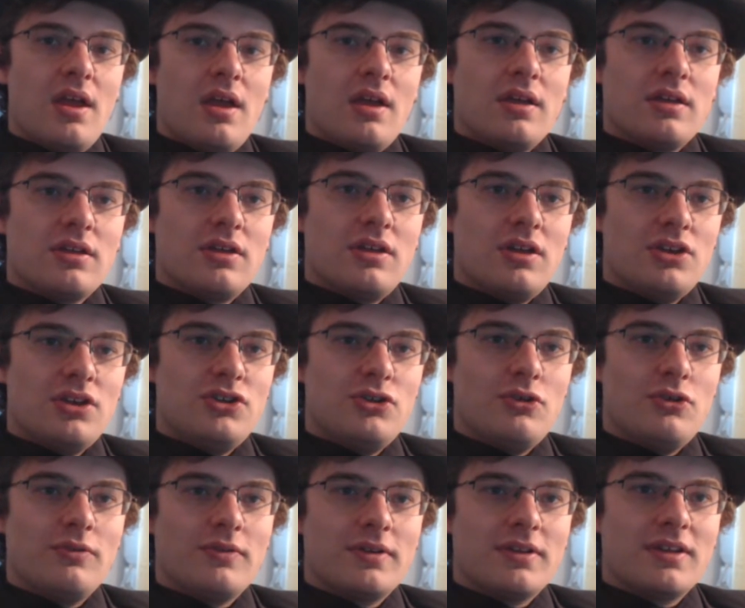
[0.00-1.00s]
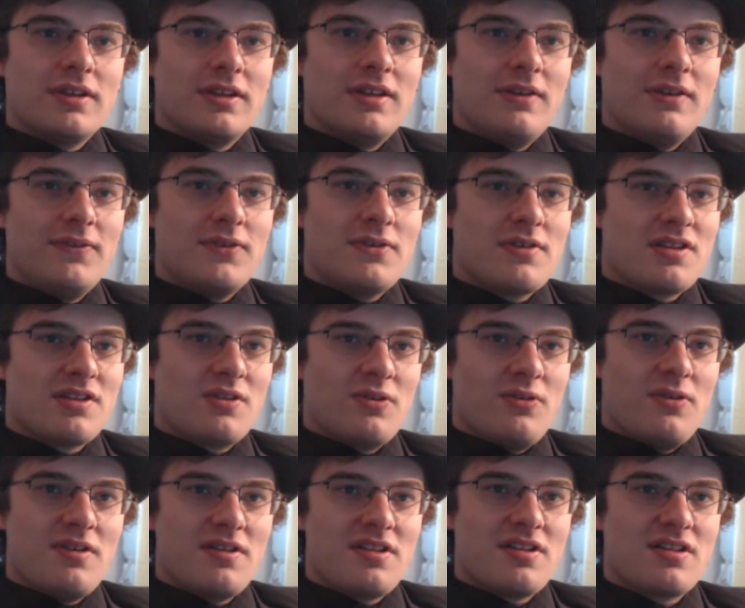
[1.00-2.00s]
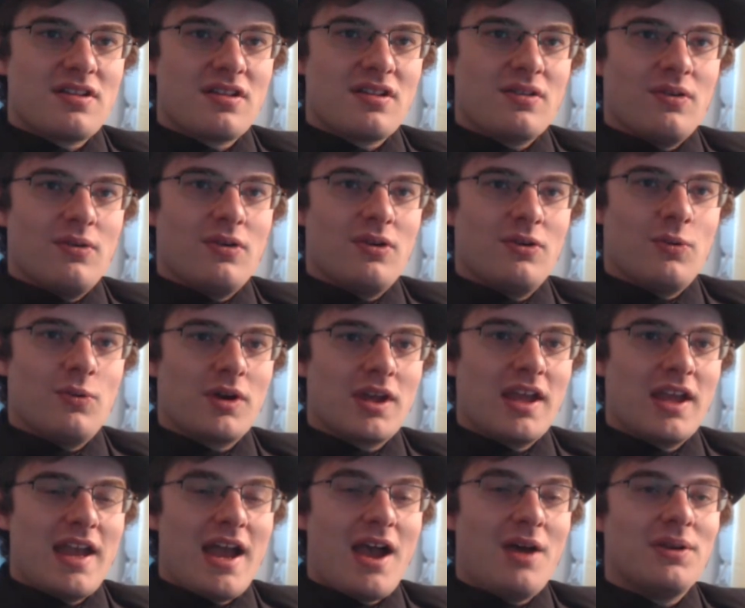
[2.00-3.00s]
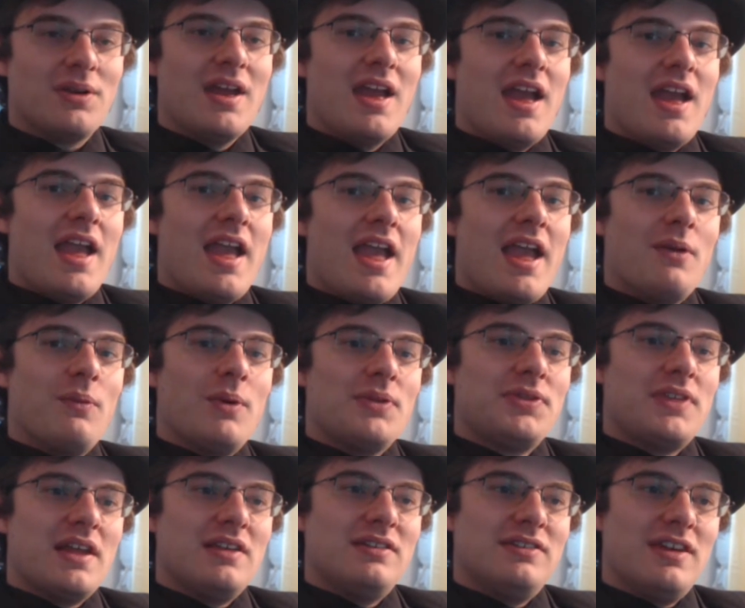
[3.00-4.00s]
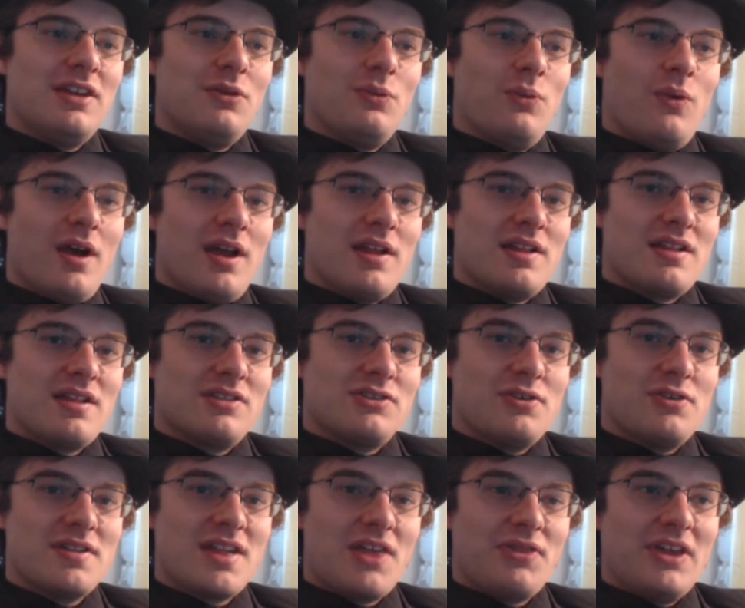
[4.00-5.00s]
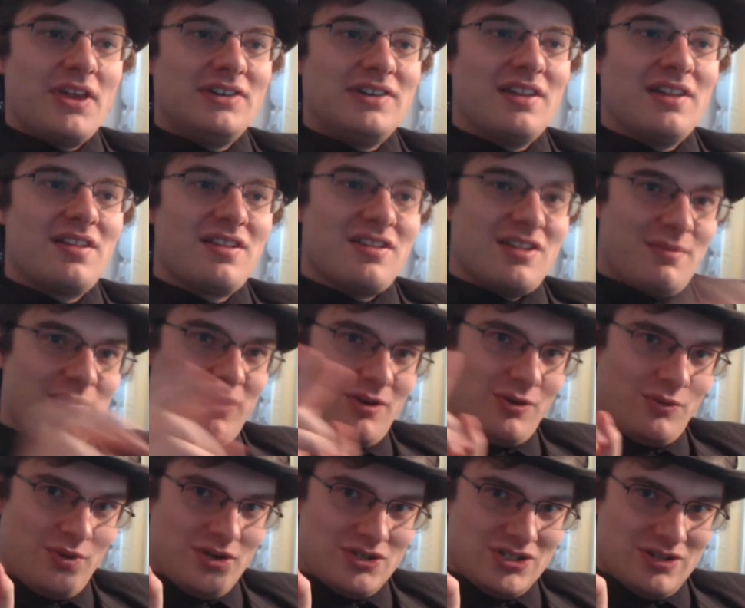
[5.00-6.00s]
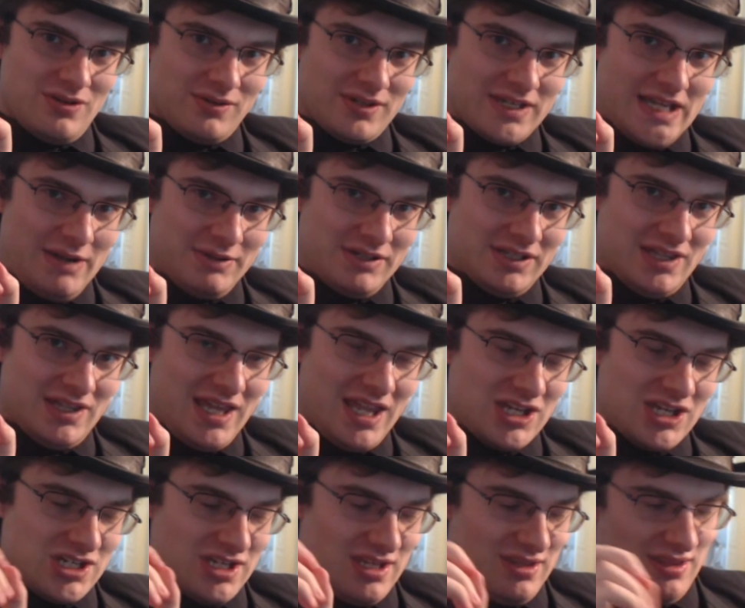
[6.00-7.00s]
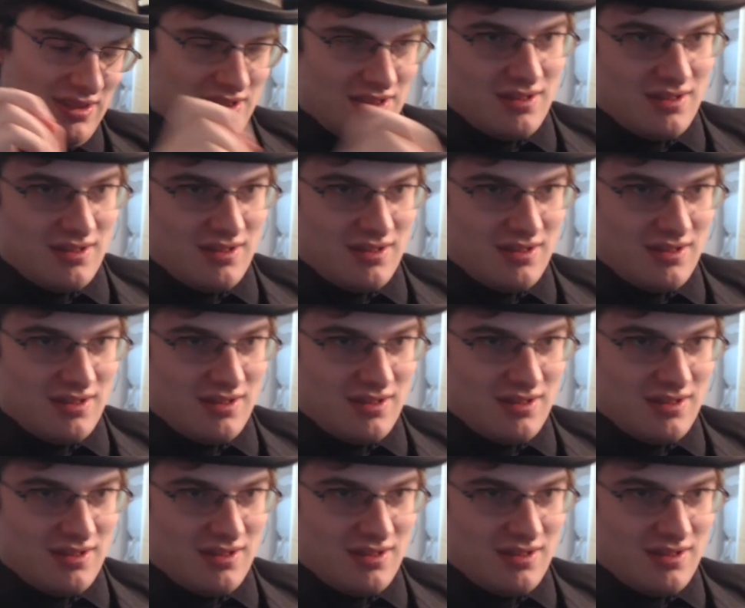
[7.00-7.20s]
Could you give your source or working out? And what they did was, it turns out they did some original calculations.